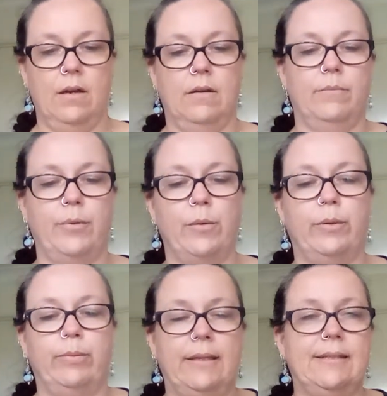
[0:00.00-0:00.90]

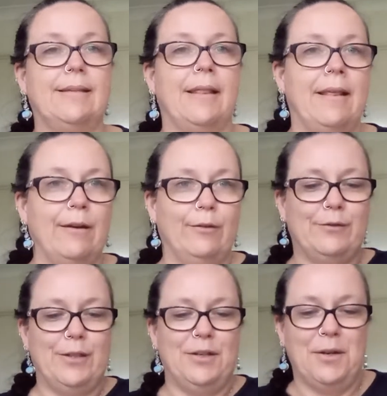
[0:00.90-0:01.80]
probably send that off
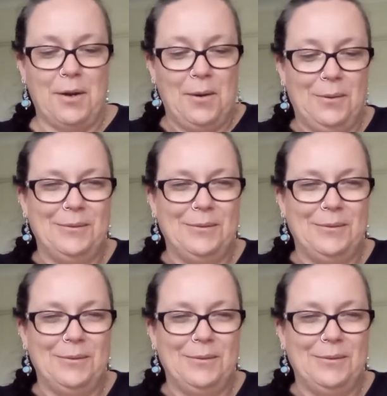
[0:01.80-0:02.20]
to Nicole.